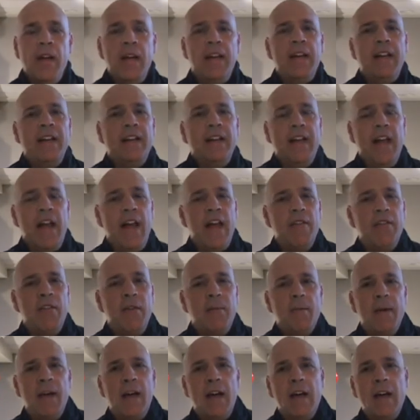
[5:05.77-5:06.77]
hitting the
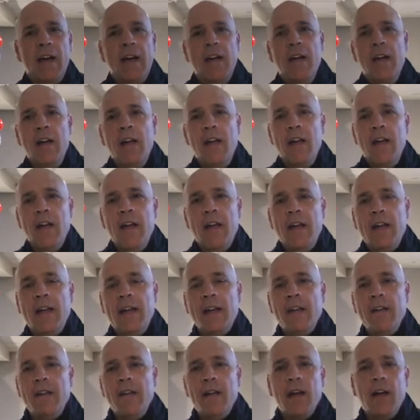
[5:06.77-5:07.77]
heavy bag,
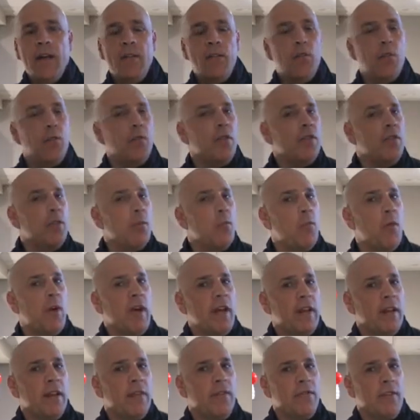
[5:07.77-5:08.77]
and doing some
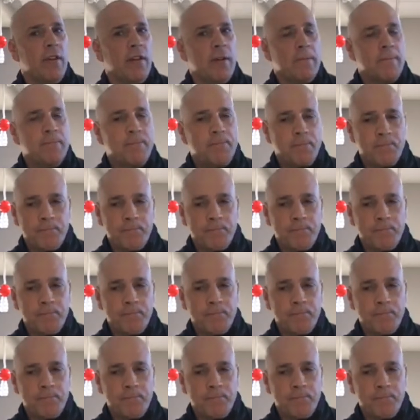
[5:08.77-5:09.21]
weightlifting.